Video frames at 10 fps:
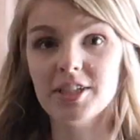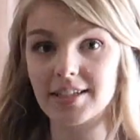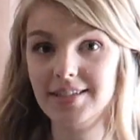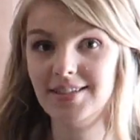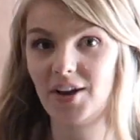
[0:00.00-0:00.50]

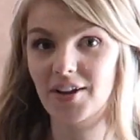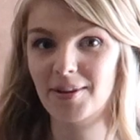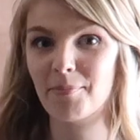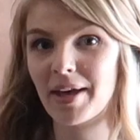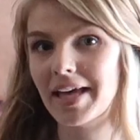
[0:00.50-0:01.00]
sheets on
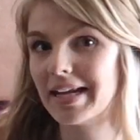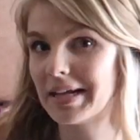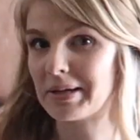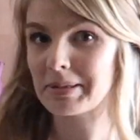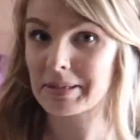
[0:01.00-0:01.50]
the bed
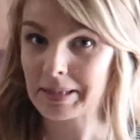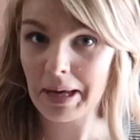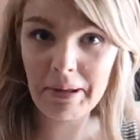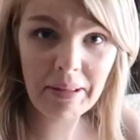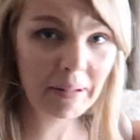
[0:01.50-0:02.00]
and see
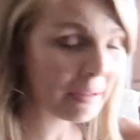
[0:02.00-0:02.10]
how they